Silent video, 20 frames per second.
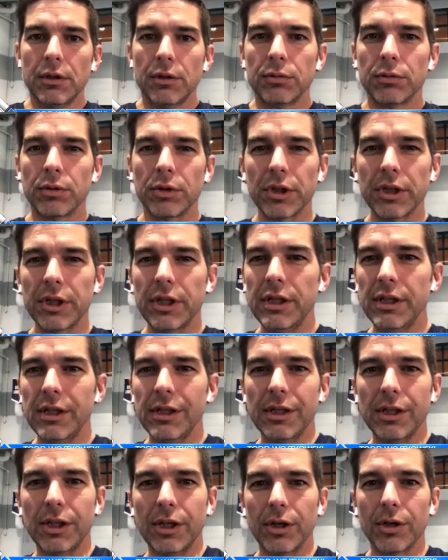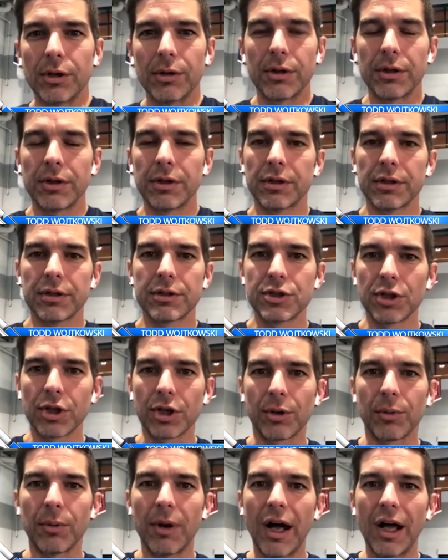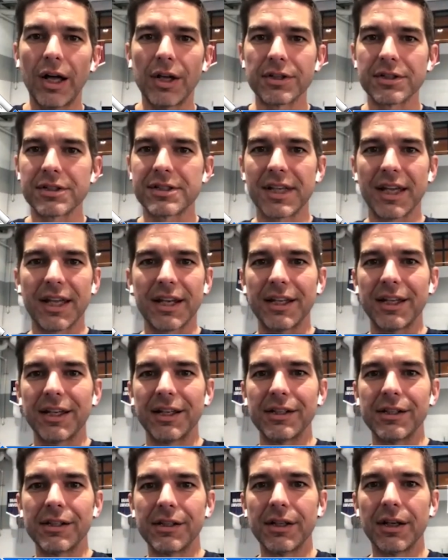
Really, you know, took a while to set in.